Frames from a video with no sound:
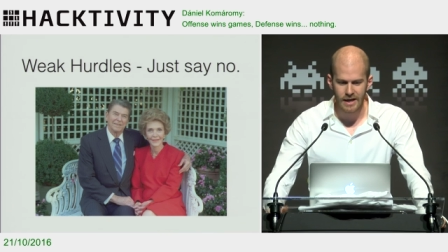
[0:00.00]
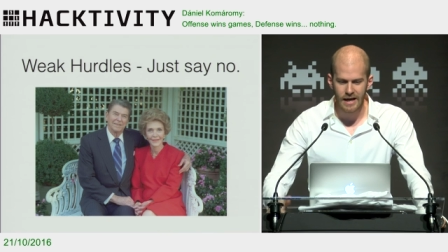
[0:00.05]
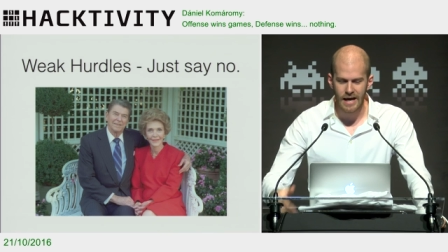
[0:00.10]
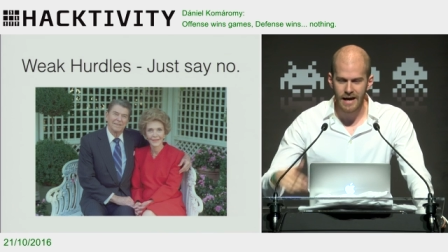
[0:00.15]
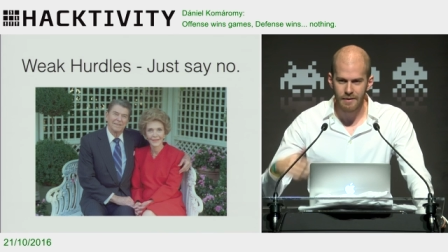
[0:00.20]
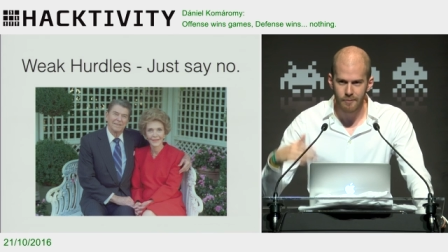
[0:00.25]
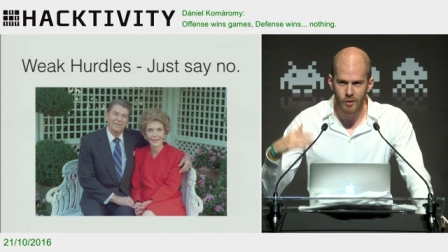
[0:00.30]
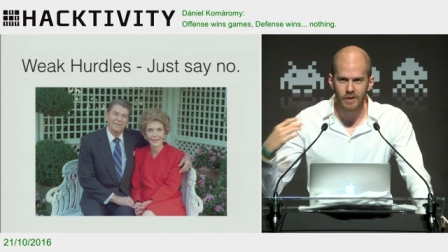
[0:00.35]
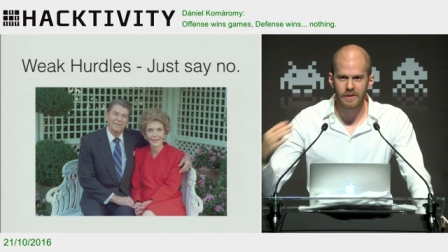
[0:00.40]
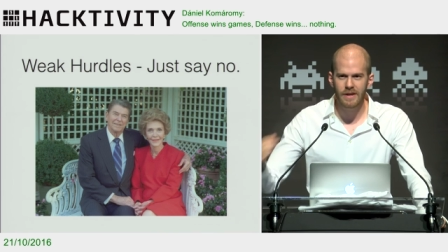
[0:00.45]

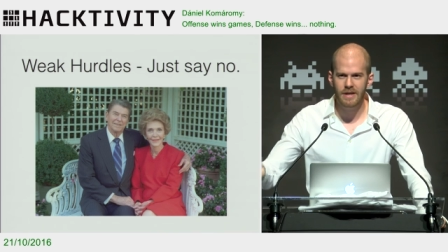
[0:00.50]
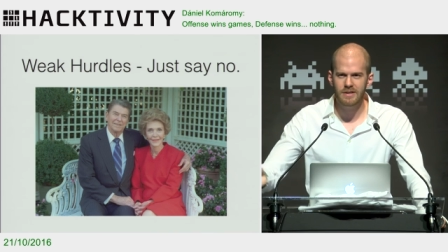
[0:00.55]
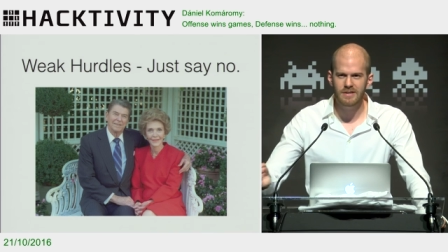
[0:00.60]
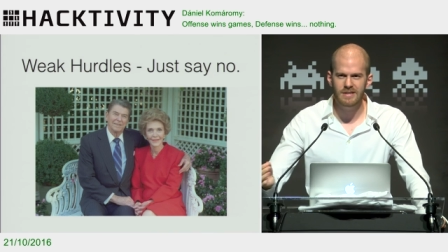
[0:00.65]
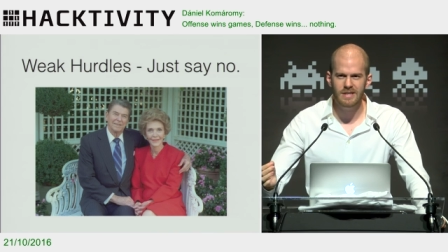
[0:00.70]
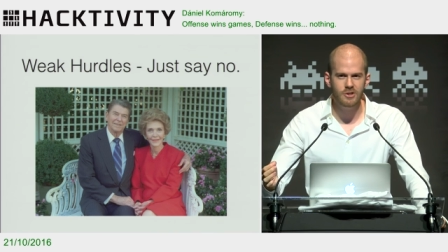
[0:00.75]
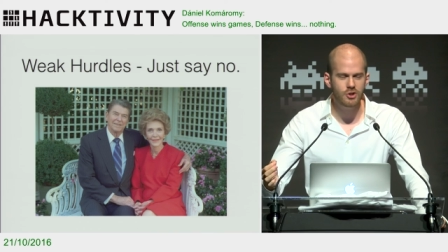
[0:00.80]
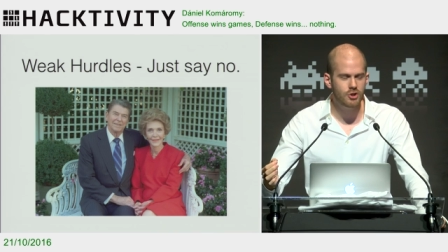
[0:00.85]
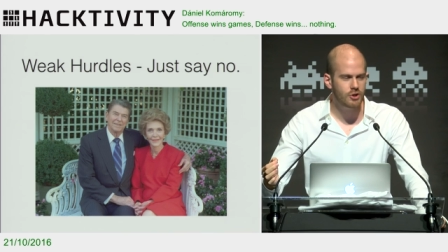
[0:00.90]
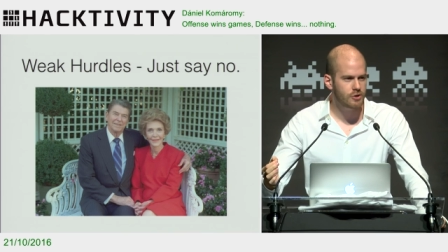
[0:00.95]
And what they are
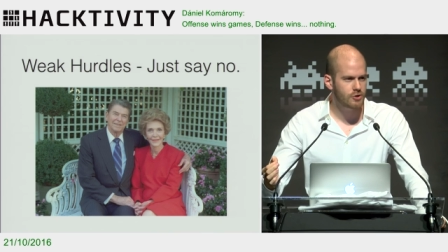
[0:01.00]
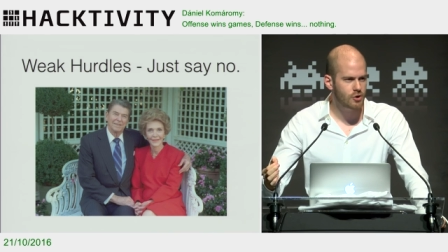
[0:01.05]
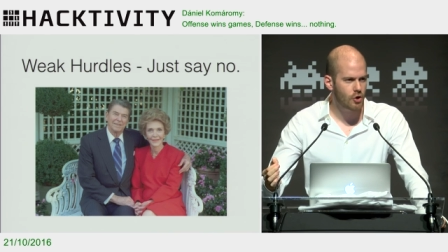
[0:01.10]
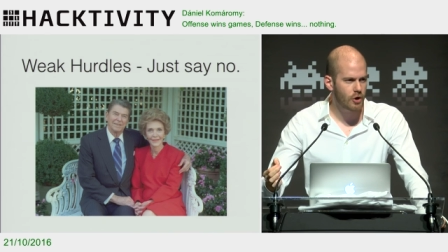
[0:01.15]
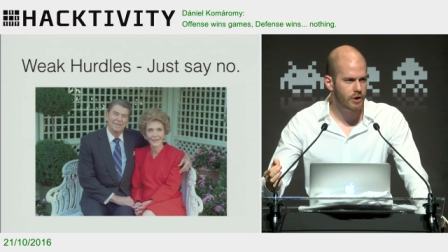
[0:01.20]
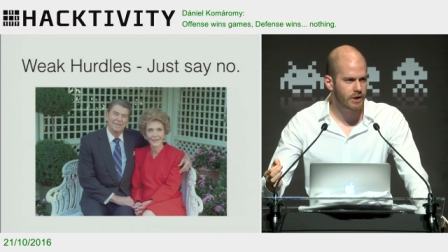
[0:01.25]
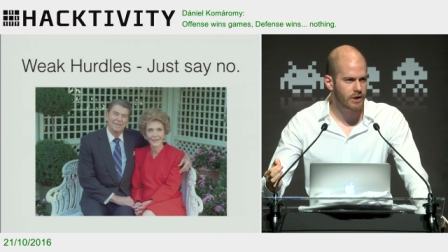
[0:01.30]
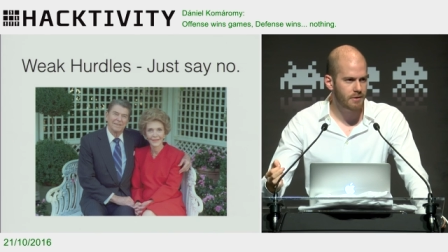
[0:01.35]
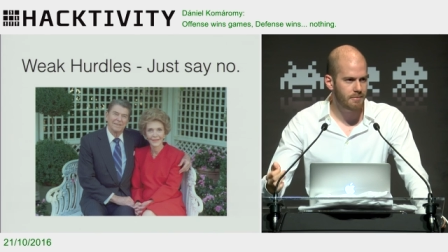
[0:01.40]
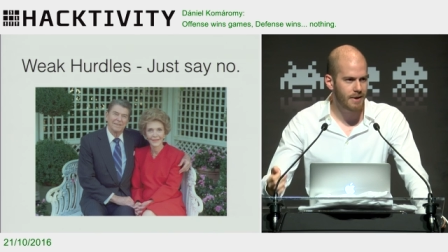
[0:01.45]
essentially
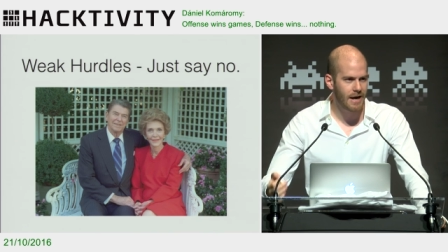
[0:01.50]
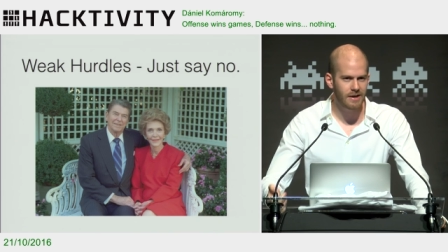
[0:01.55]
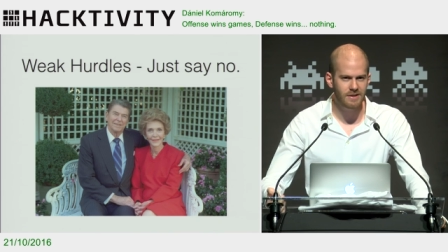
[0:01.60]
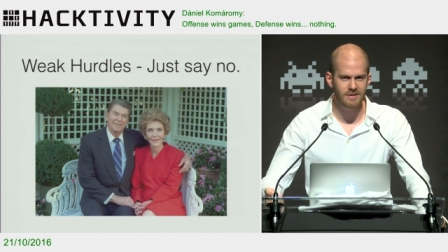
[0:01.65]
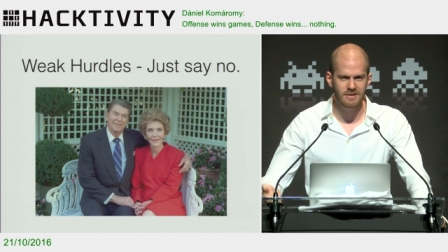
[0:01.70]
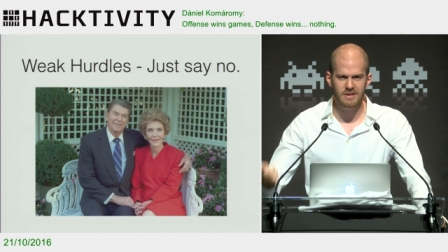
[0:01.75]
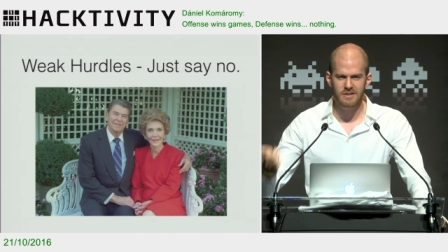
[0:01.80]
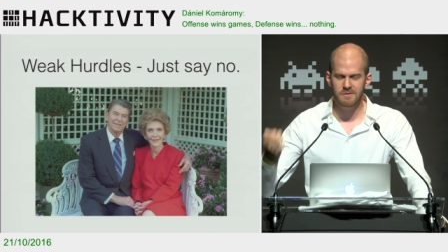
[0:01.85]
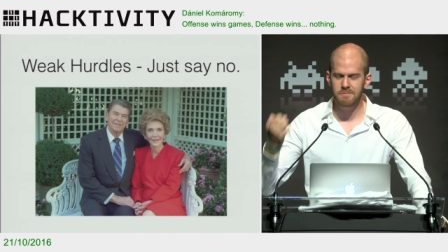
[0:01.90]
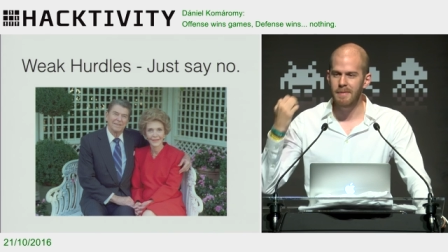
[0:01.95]
talking about
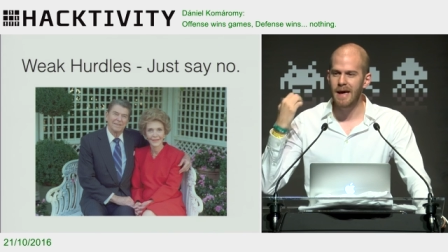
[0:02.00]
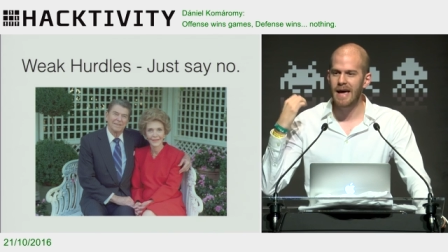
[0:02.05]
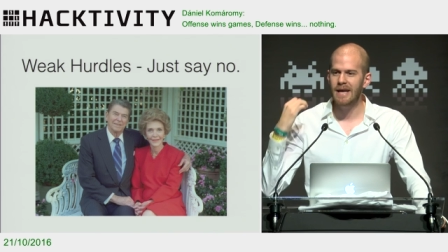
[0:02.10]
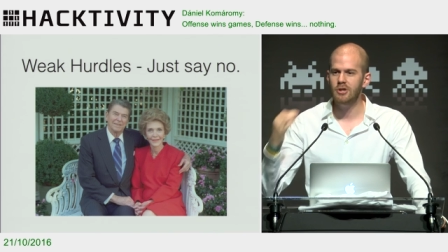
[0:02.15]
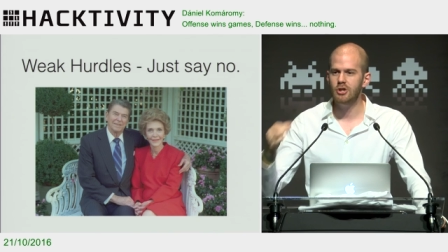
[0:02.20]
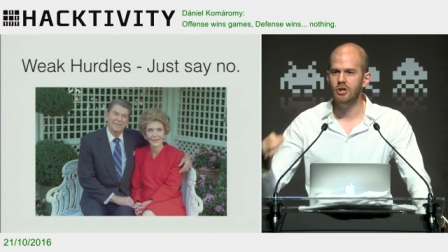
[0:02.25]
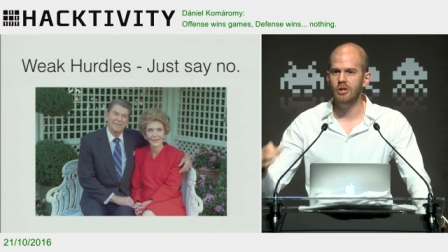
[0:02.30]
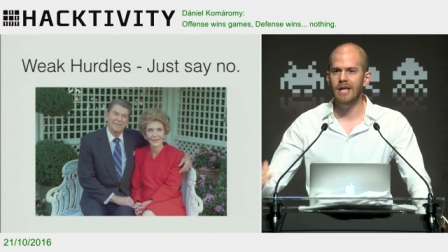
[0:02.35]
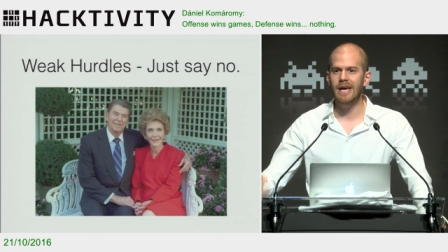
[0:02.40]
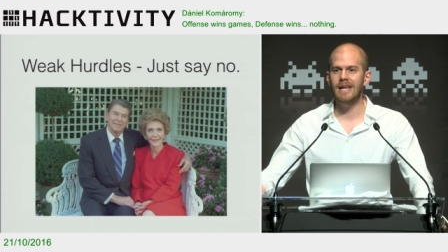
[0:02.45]
is this
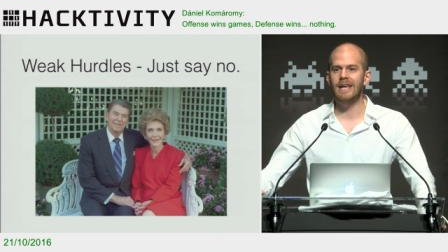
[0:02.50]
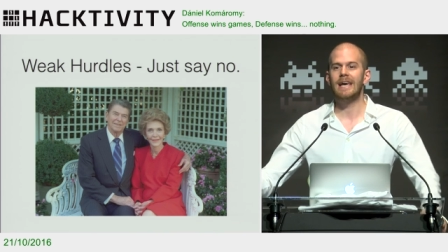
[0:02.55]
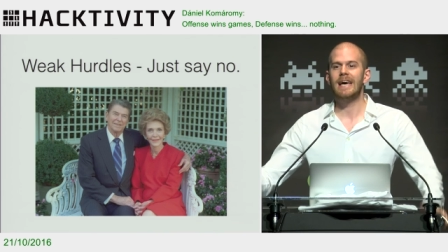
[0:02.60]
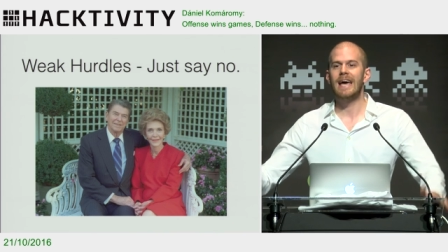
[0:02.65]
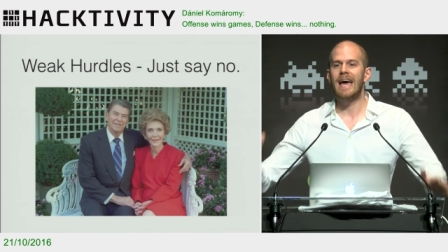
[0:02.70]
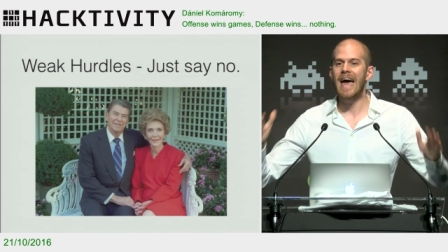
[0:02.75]
mantra that